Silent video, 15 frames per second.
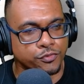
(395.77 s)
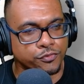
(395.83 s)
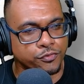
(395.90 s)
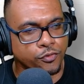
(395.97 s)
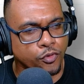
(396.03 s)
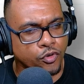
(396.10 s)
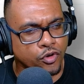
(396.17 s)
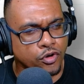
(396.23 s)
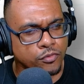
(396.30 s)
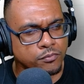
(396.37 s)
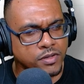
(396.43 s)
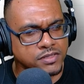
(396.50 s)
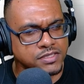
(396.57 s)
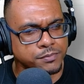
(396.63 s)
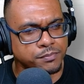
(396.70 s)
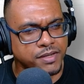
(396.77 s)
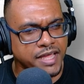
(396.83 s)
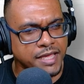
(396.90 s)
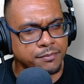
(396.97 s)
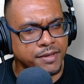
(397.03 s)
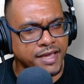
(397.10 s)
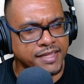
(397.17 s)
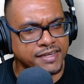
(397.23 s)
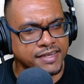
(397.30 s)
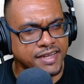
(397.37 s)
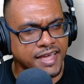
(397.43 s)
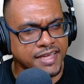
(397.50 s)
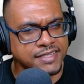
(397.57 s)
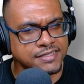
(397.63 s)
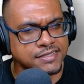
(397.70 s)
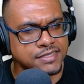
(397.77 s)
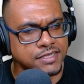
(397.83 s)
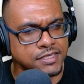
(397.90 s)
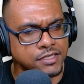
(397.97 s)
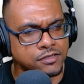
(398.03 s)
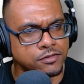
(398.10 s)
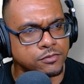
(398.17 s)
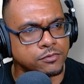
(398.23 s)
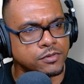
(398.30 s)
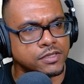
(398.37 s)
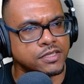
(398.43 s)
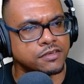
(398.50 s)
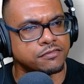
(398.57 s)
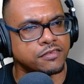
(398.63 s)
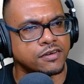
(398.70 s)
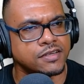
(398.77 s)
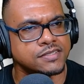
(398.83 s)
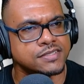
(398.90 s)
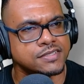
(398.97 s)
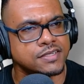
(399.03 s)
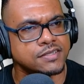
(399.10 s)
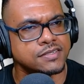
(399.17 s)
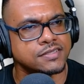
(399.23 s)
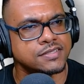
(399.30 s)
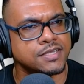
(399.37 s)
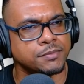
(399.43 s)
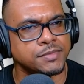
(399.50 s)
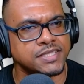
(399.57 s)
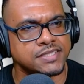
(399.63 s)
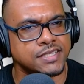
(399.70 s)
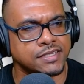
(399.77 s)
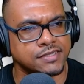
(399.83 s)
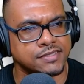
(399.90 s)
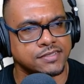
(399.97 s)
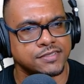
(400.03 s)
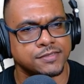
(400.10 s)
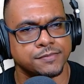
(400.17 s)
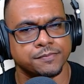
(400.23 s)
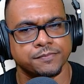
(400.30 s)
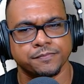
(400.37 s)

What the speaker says: 4 multiplied by 19 will give us 76.